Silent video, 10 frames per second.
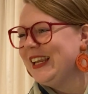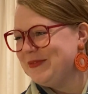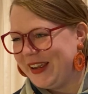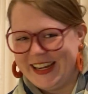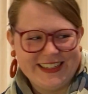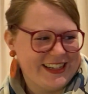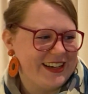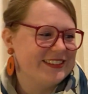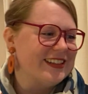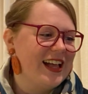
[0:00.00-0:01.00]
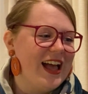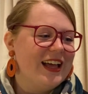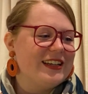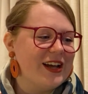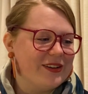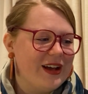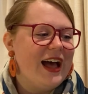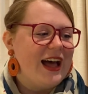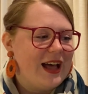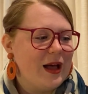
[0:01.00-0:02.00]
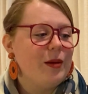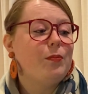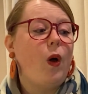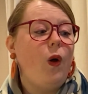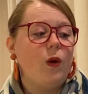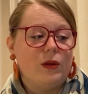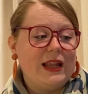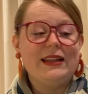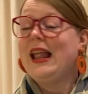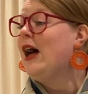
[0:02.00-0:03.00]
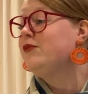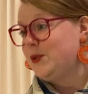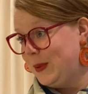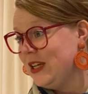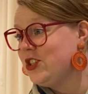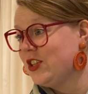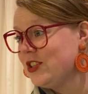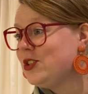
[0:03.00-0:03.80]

me. No. Paul loved pigeons